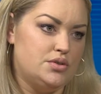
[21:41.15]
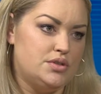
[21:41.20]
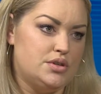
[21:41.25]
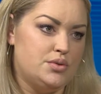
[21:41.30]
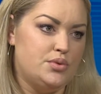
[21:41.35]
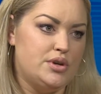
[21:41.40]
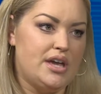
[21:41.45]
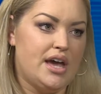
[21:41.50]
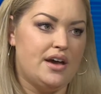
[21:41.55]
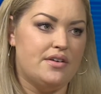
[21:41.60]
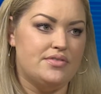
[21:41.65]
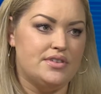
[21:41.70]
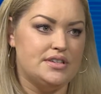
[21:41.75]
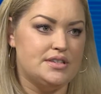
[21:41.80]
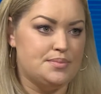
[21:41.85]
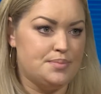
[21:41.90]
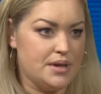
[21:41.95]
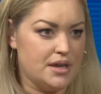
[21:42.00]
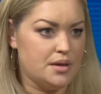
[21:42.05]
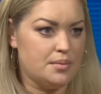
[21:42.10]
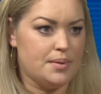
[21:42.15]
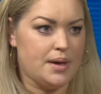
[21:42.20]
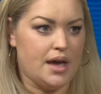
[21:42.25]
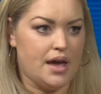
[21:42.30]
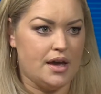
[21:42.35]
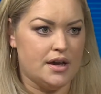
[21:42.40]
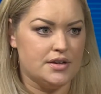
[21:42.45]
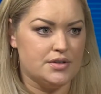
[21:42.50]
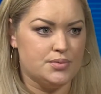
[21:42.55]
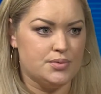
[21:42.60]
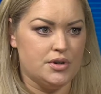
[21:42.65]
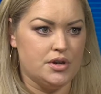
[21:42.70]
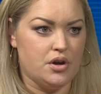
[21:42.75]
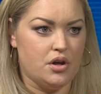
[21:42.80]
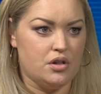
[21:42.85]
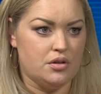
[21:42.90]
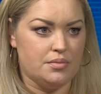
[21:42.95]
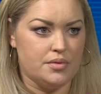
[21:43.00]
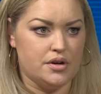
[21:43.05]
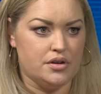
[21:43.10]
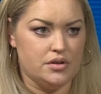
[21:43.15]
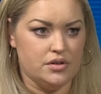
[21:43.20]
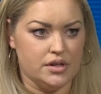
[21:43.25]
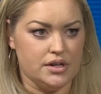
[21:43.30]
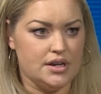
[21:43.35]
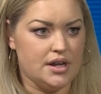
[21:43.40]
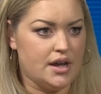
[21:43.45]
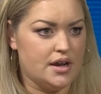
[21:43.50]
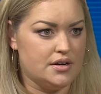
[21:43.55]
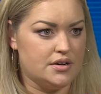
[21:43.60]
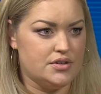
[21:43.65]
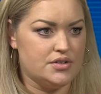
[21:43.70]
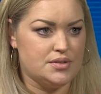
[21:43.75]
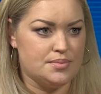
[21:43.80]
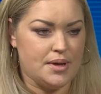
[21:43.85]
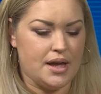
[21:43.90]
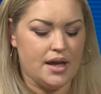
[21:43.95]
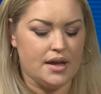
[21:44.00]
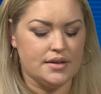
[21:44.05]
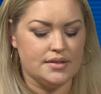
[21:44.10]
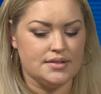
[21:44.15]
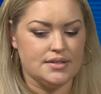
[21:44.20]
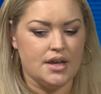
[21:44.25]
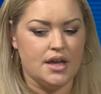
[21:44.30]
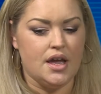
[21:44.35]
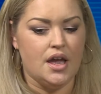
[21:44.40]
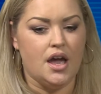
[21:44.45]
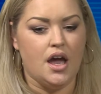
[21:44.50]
So we have these pink bags, we call them our newly diagnosed bags,